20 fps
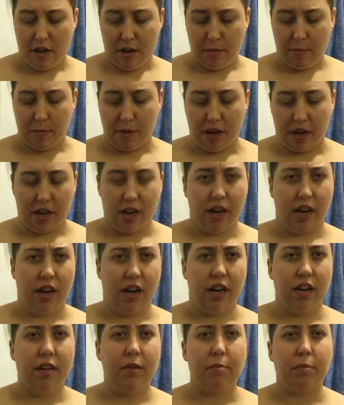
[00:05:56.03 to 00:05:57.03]
but
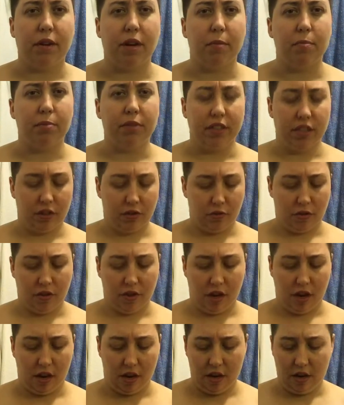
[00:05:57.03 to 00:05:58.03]
I'm pleased with
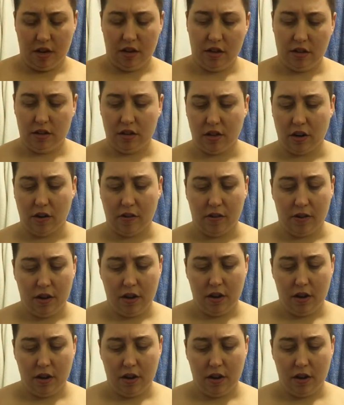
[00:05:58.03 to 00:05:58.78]
it. So